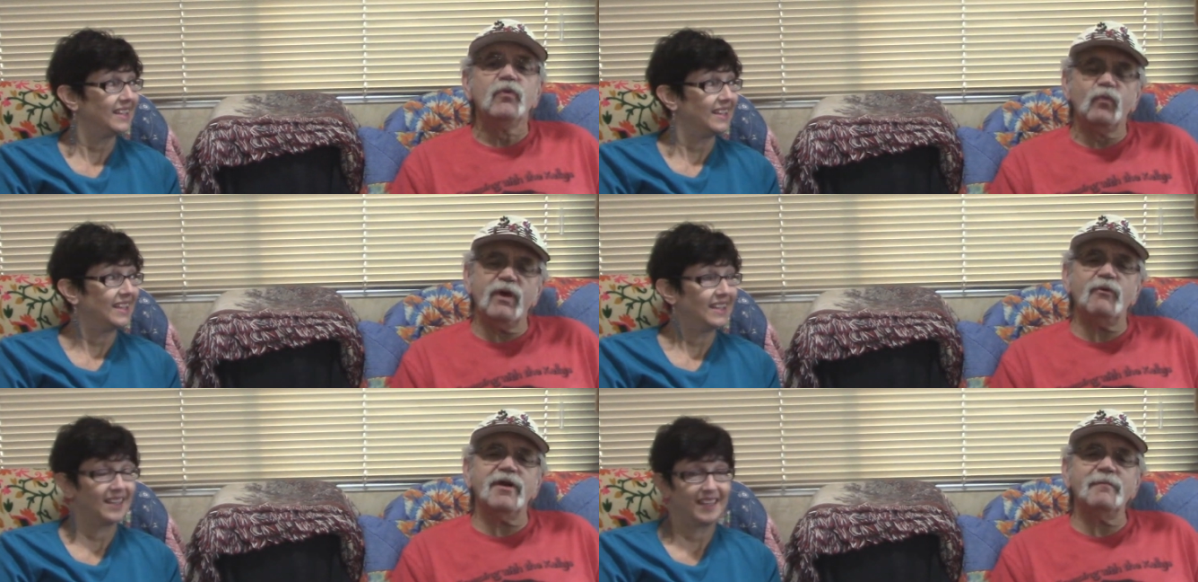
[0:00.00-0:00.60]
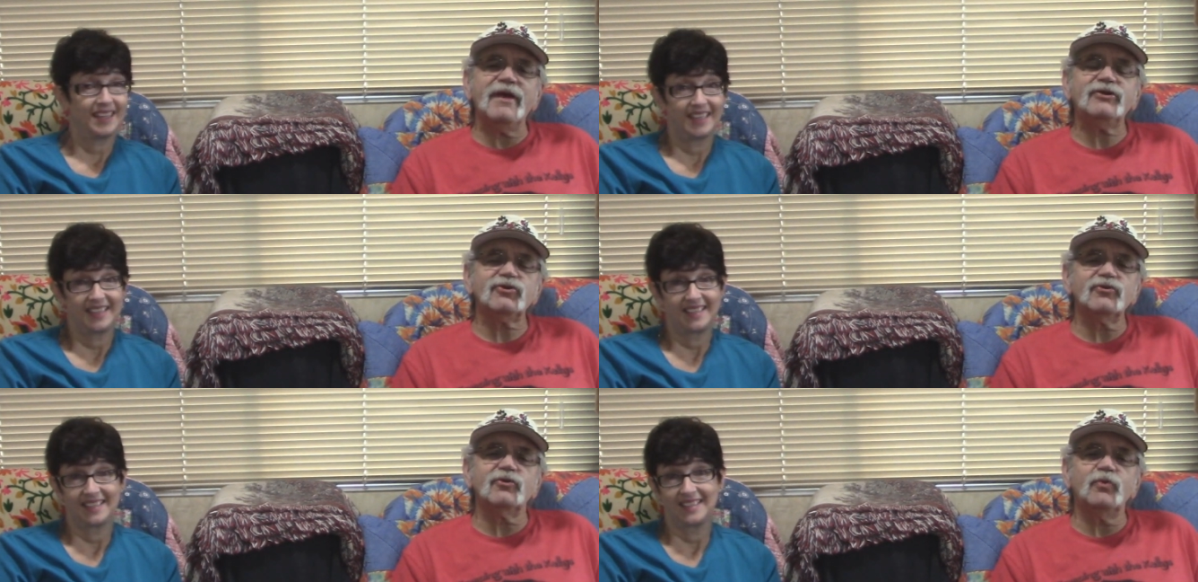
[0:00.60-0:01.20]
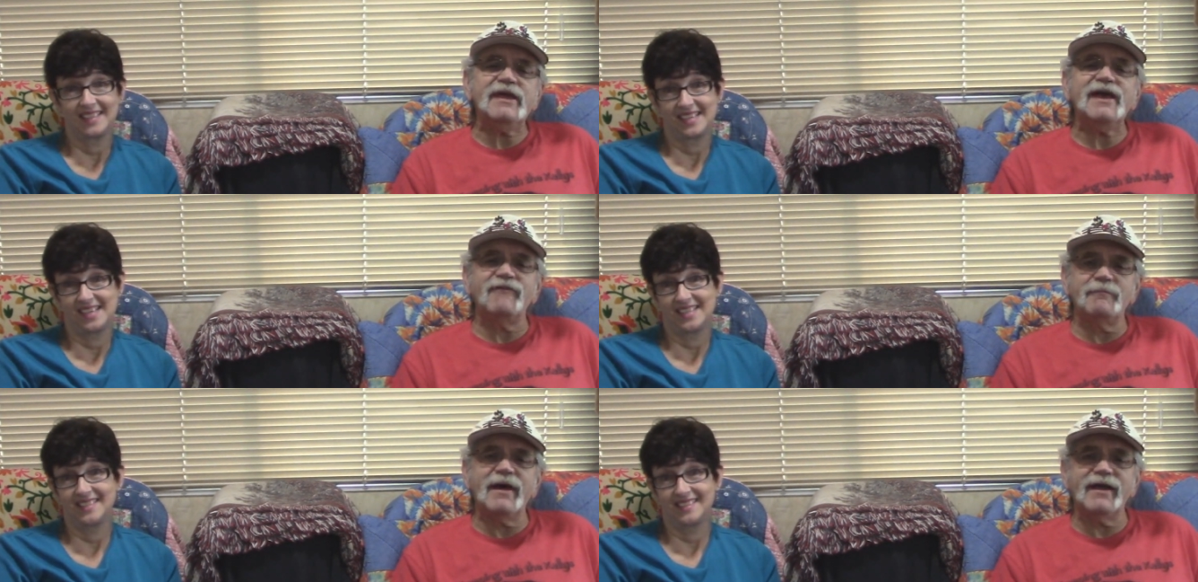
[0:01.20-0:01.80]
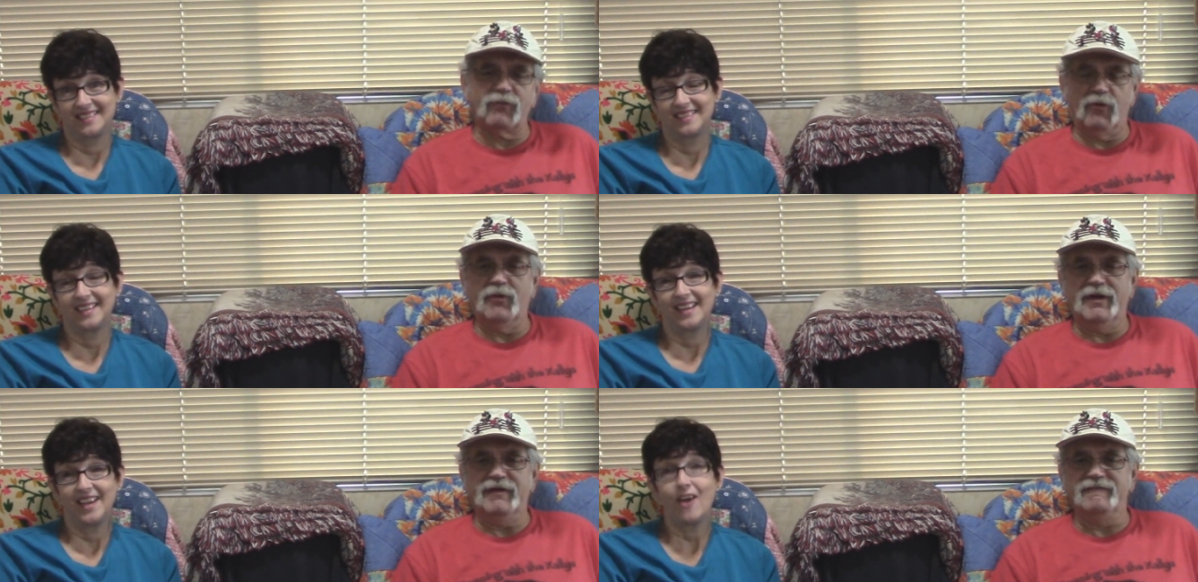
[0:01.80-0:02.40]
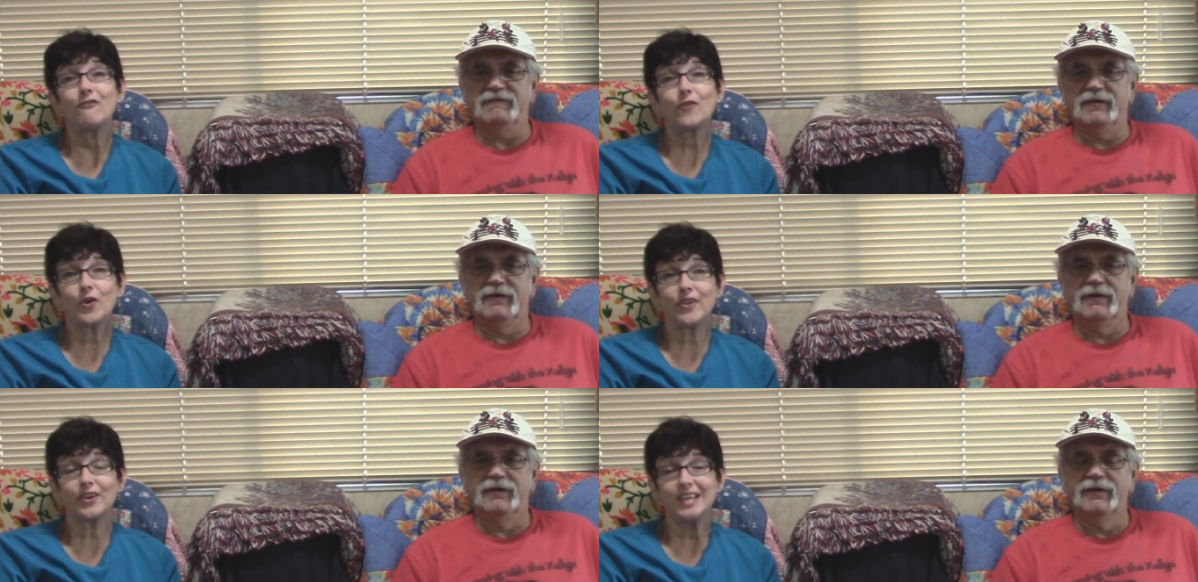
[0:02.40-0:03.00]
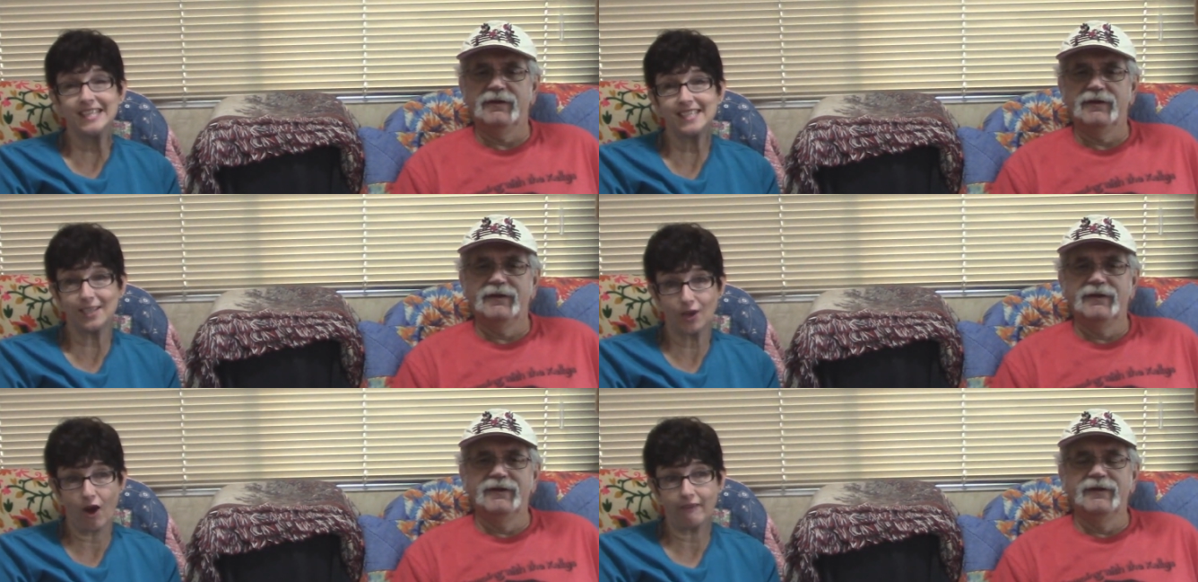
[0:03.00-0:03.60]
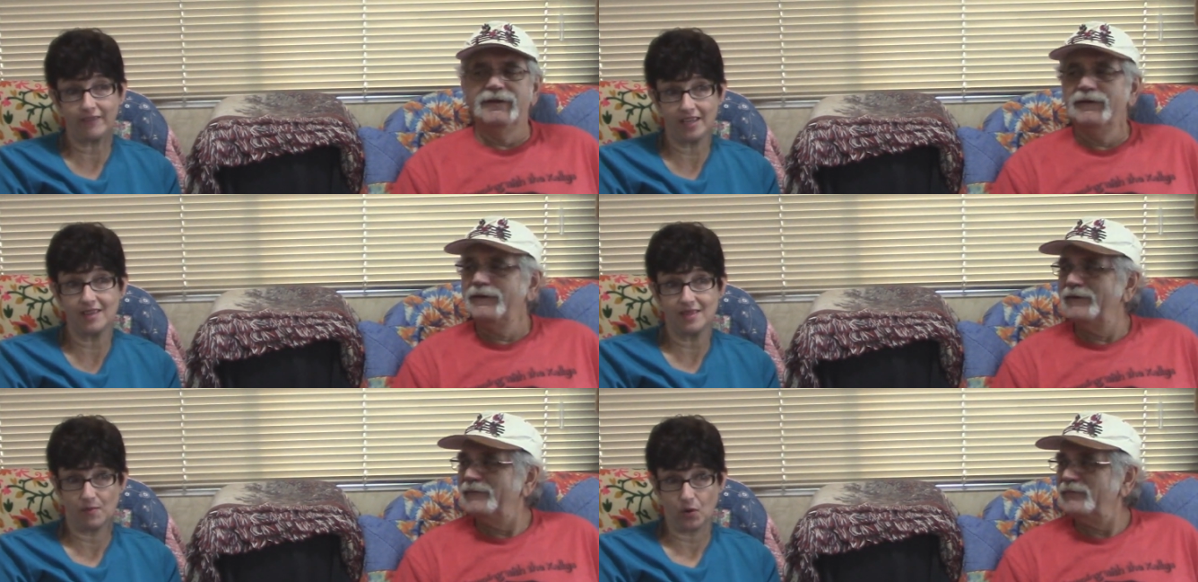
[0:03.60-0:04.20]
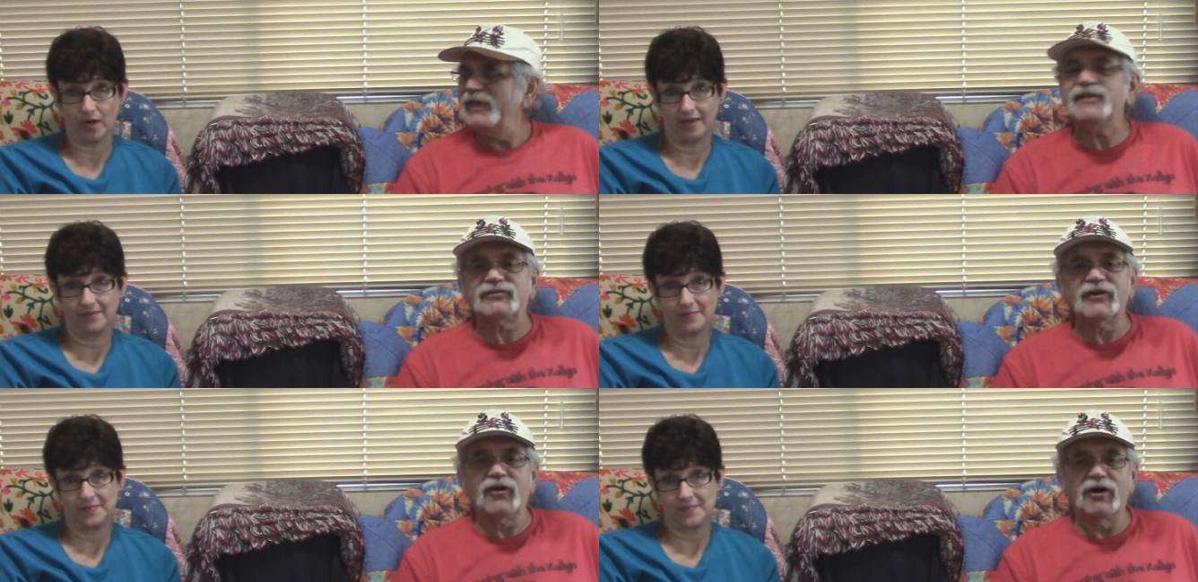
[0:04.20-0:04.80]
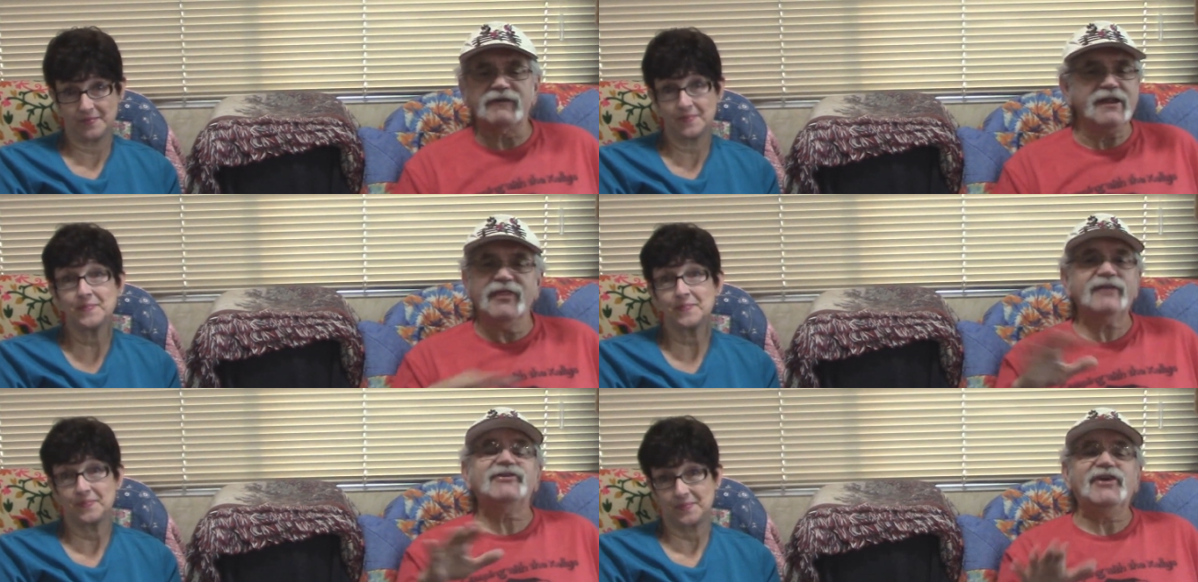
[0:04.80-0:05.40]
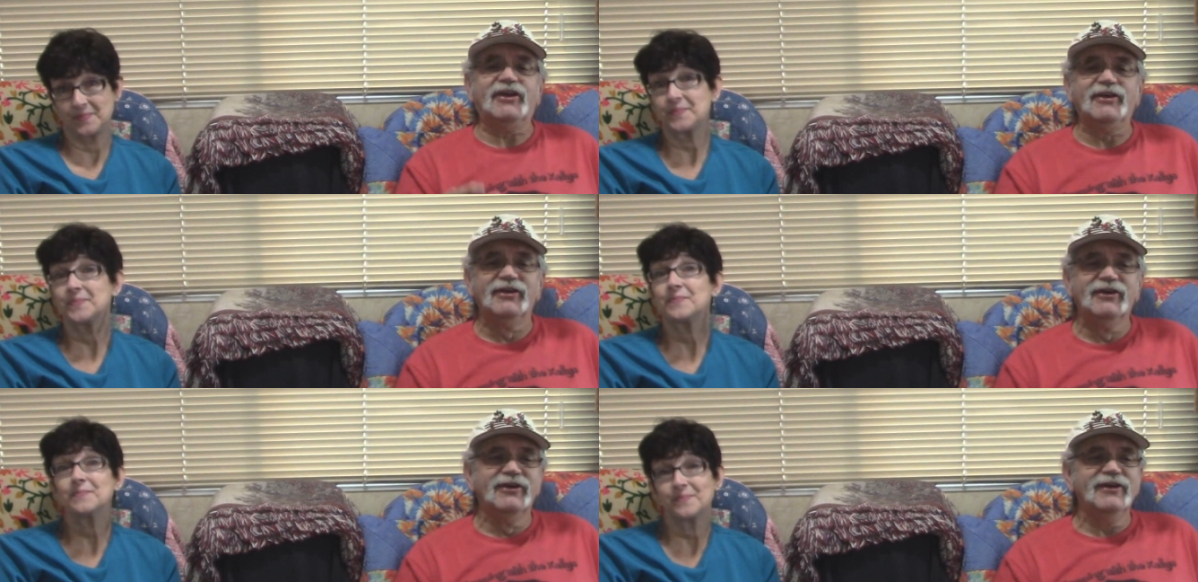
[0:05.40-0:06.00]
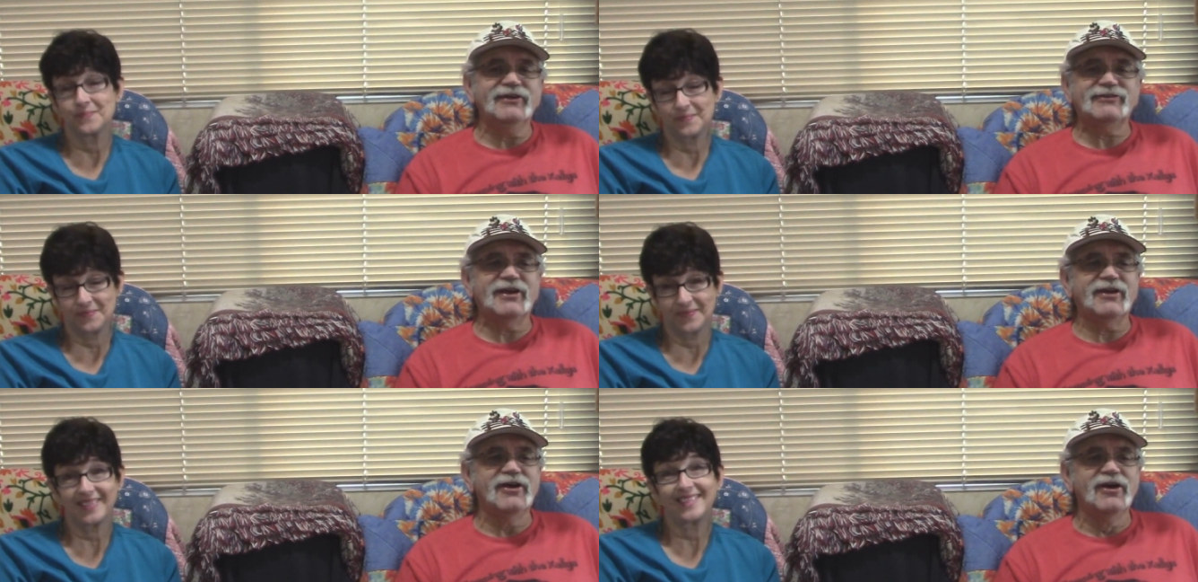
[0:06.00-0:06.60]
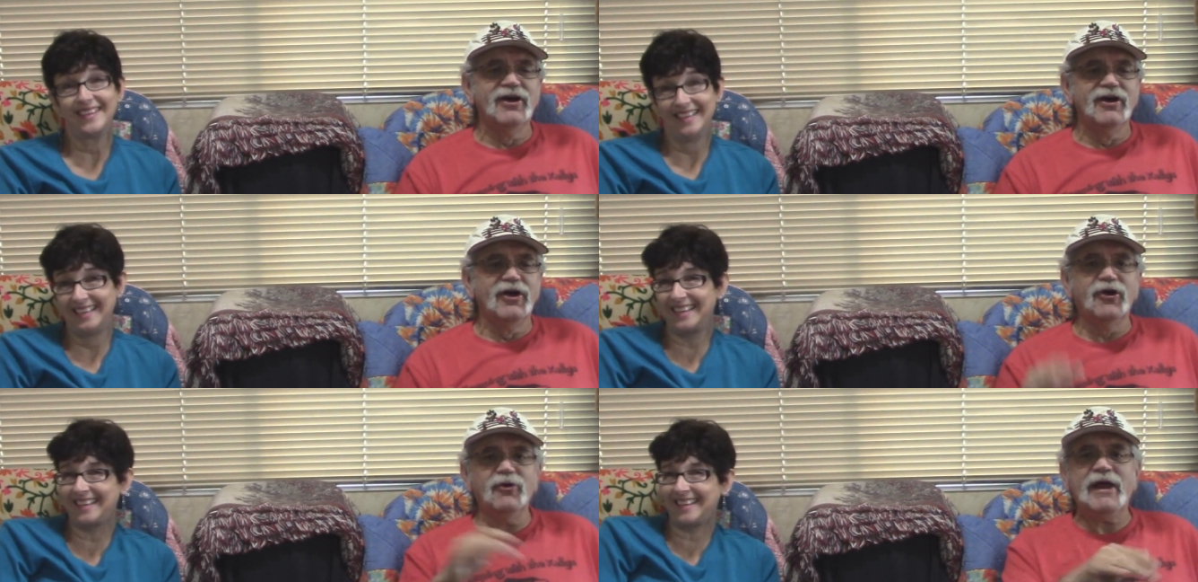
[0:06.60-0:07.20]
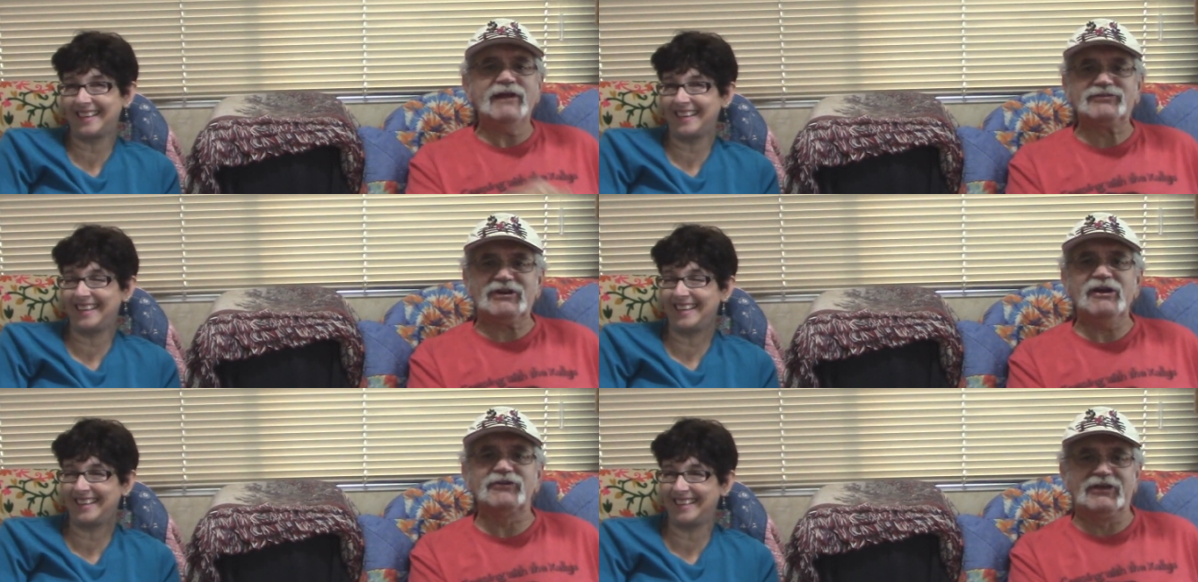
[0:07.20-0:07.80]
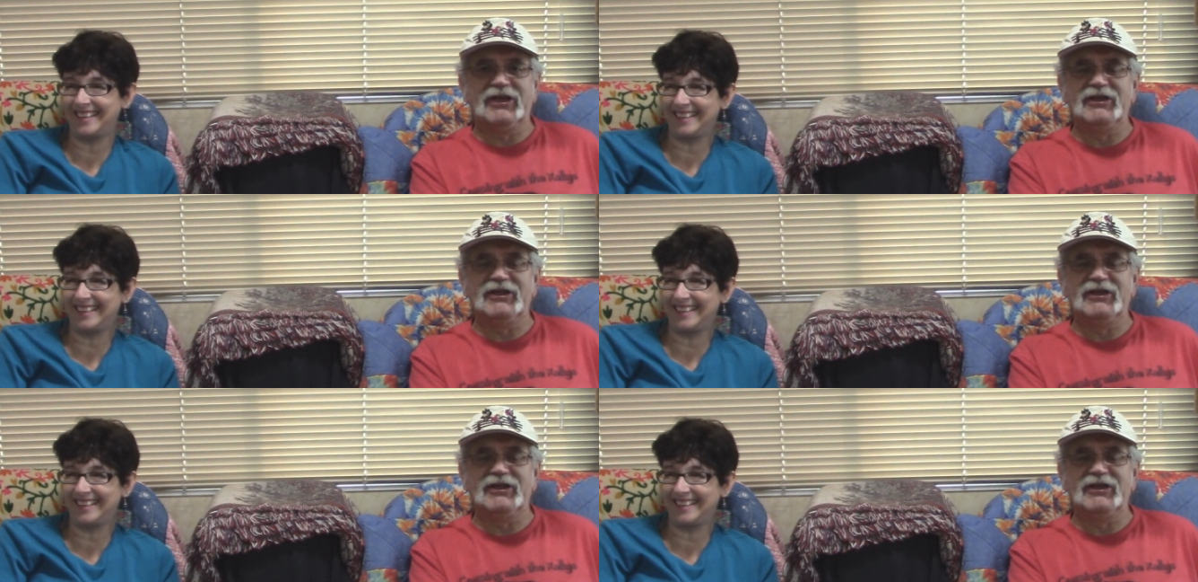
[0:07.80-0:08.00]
Speaker 1: we want to make sure that we have a microwave
Speaker 2: for their instant coffee in the morning.
Speaker 1: Instant coffee. That's it. It's like go downstairs and get